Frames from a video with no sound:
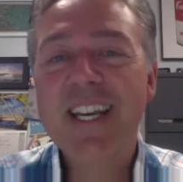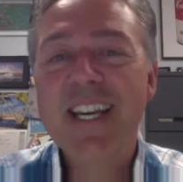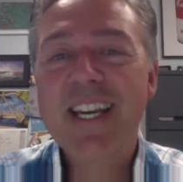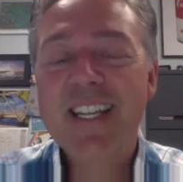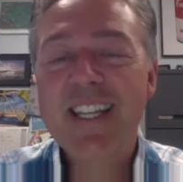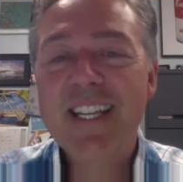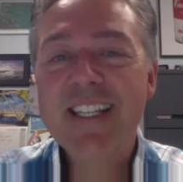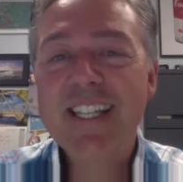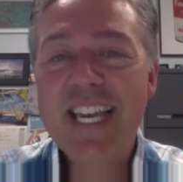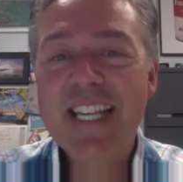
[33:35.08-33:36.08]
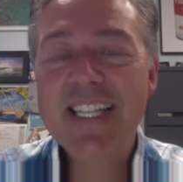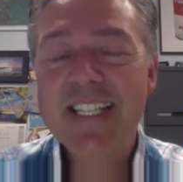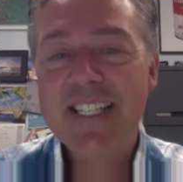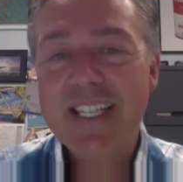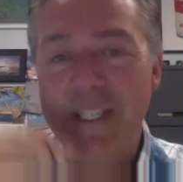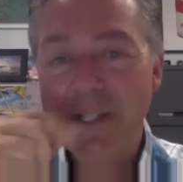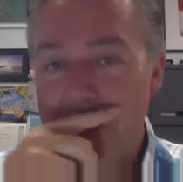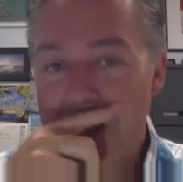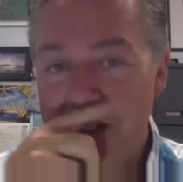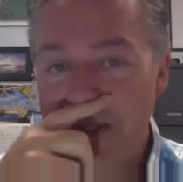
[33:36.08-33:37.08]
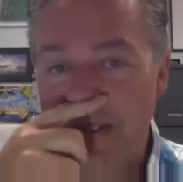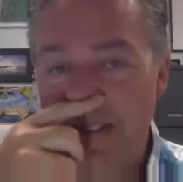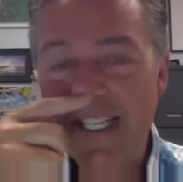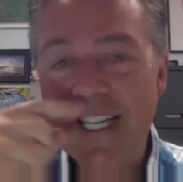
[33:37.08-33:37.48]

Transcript: And then it landed in a crystal.